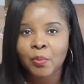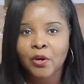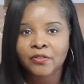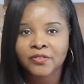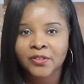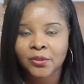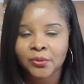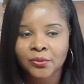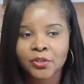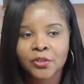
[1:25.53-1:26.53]
birth
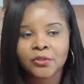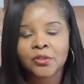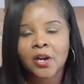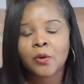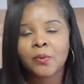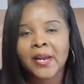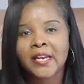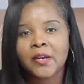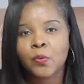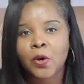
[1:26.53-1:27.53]
to children
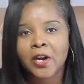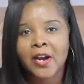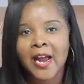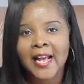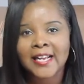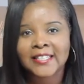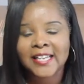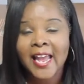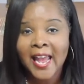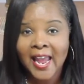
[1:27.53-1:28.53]
already, whereas